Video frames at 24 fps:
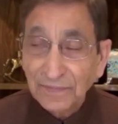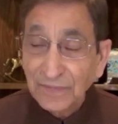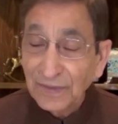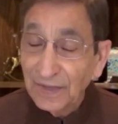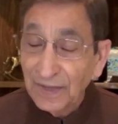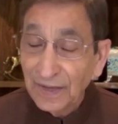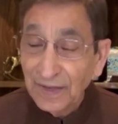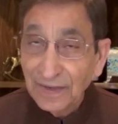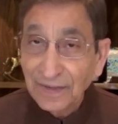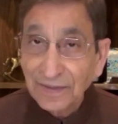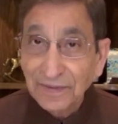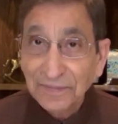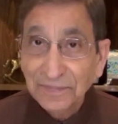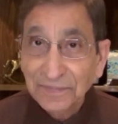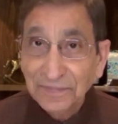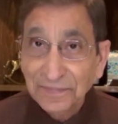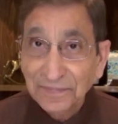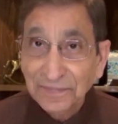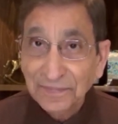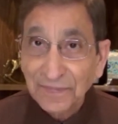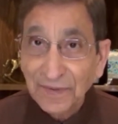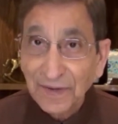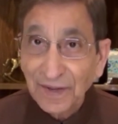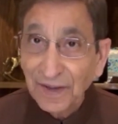Then
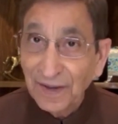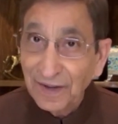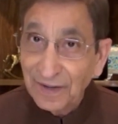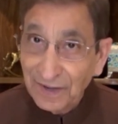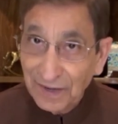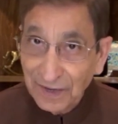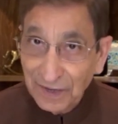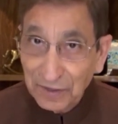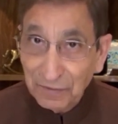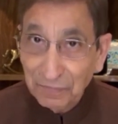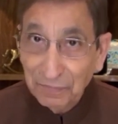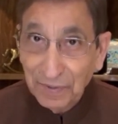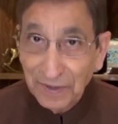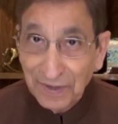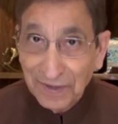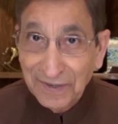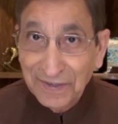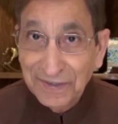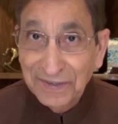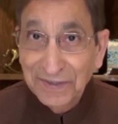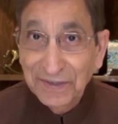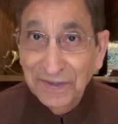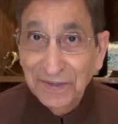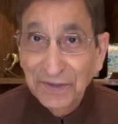it hit
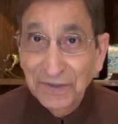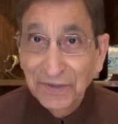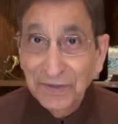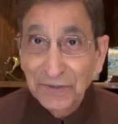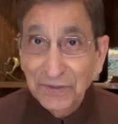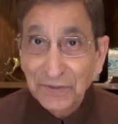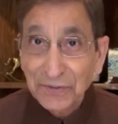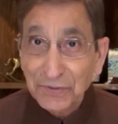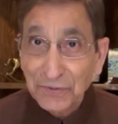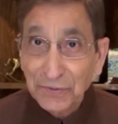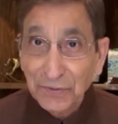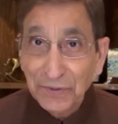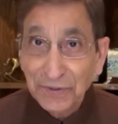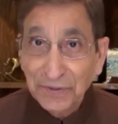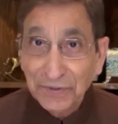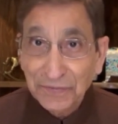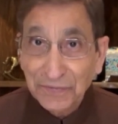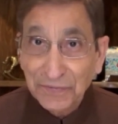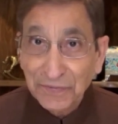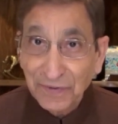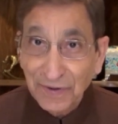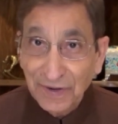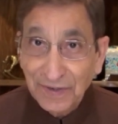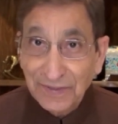me,
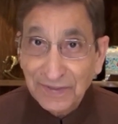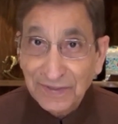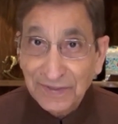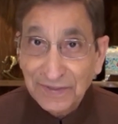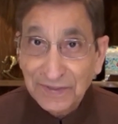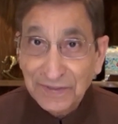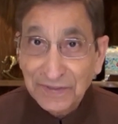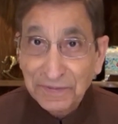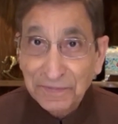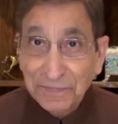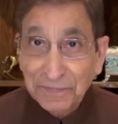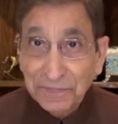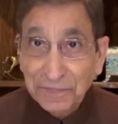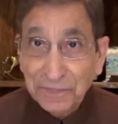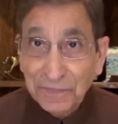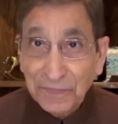Stuart Francis.